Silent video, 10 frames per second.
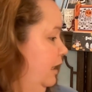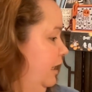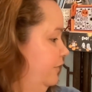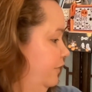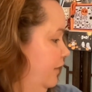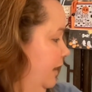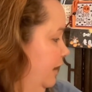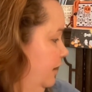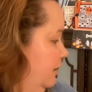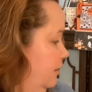And
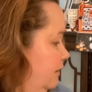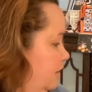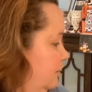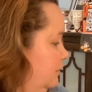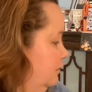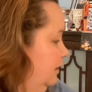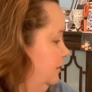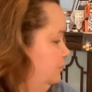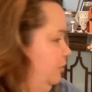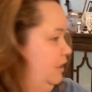then,
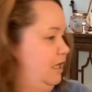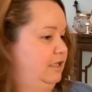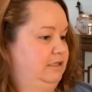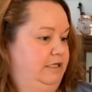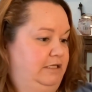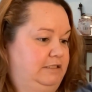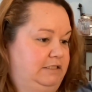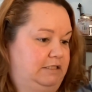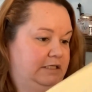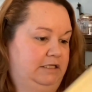last but not
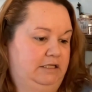least,